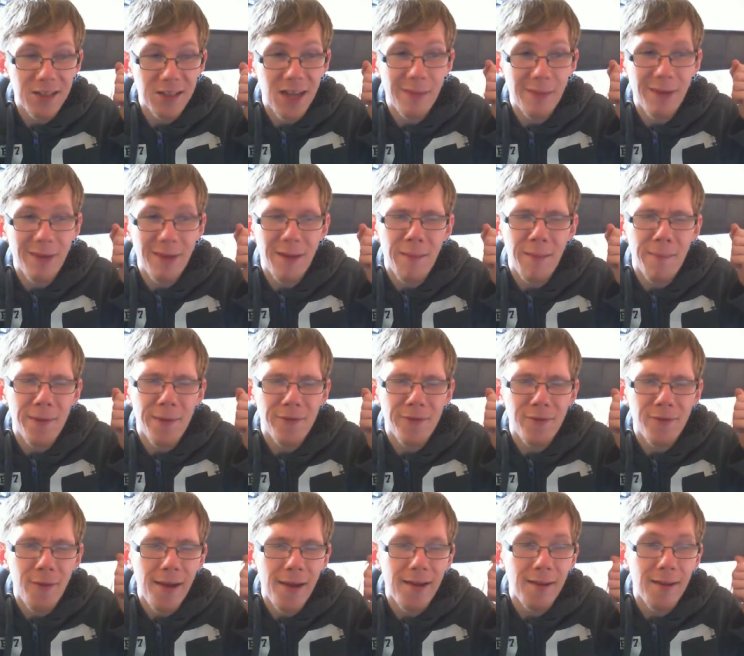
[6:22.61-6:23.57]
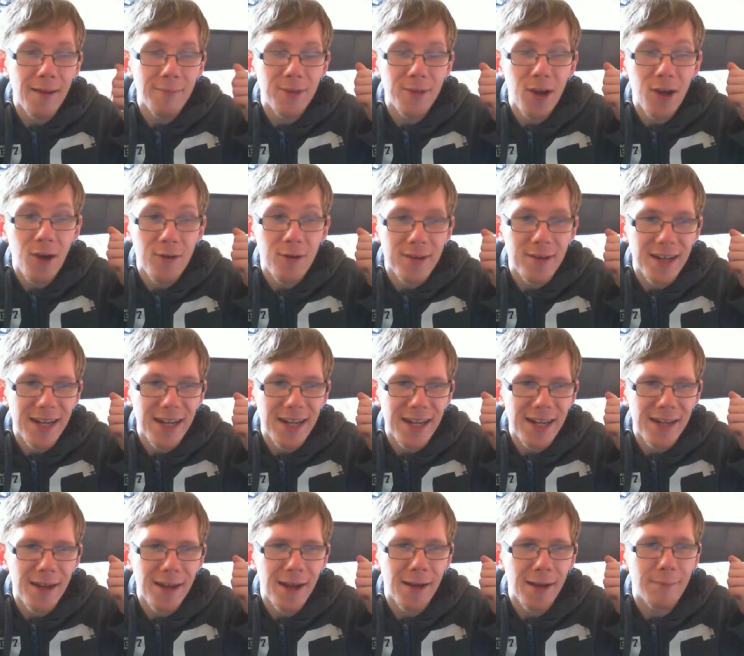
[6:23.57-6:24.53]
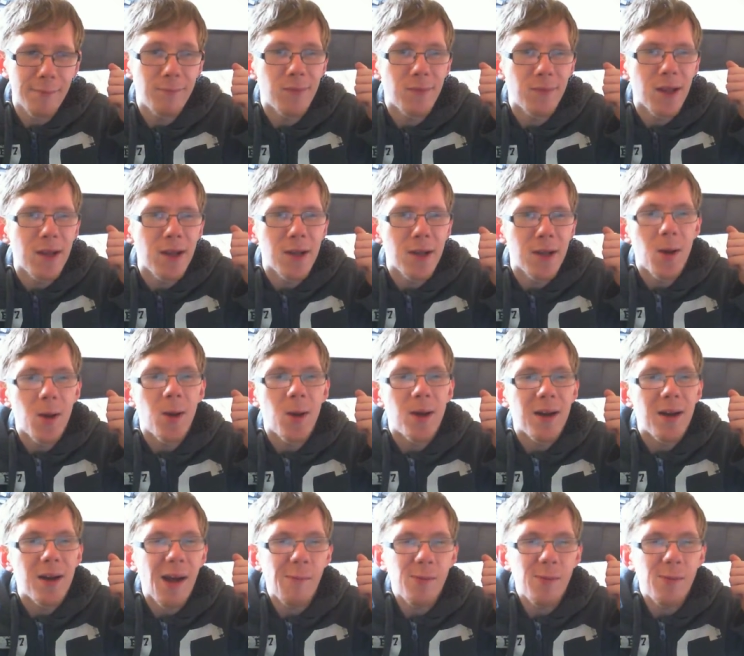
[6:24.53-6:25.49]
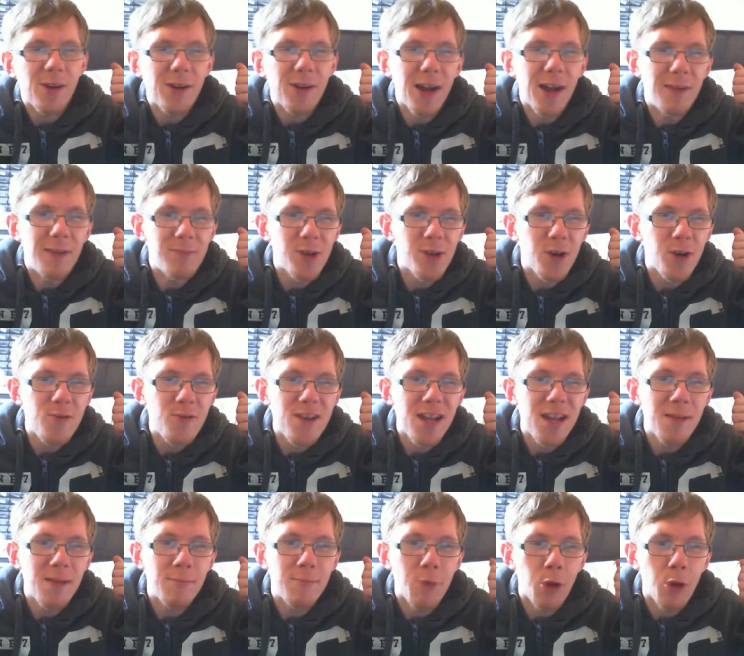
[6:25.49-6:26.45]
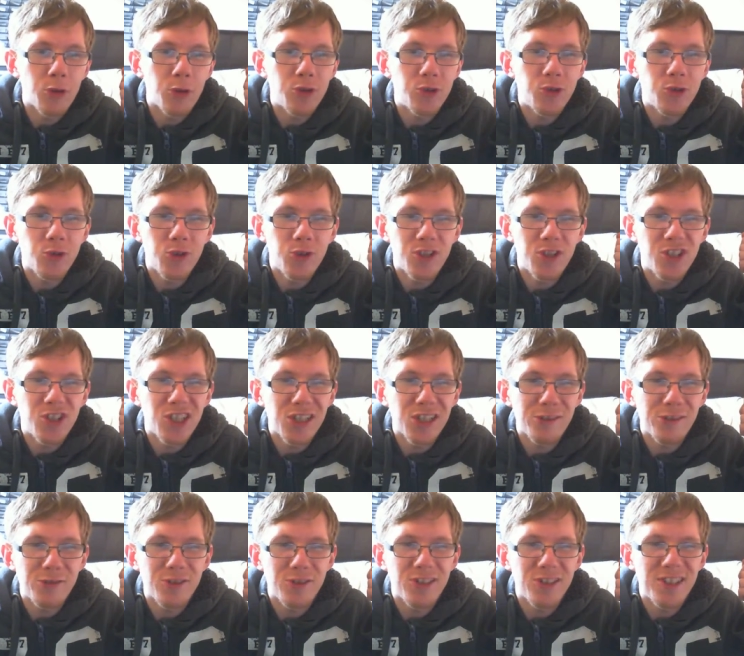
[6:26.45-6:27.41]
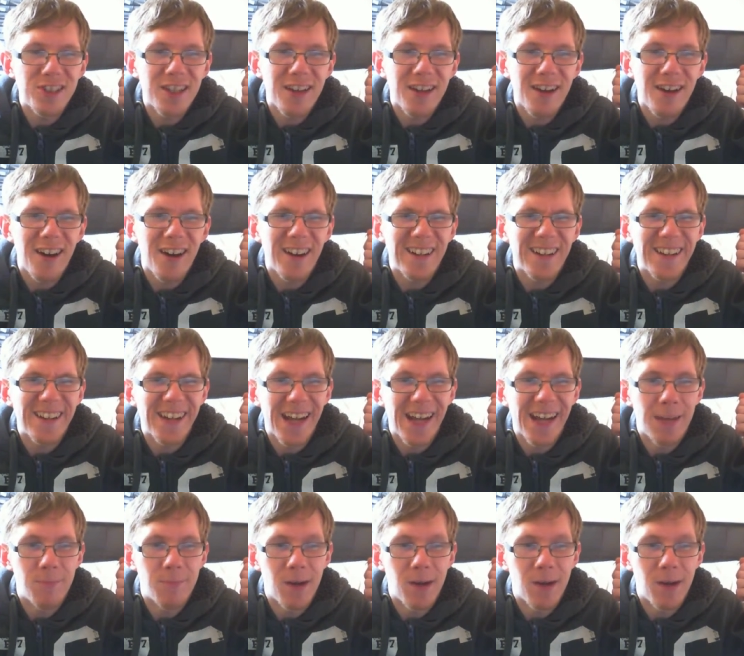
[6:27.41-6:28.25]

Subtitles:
I'm afraid I'm currently I'm currently a monster in a children's card game.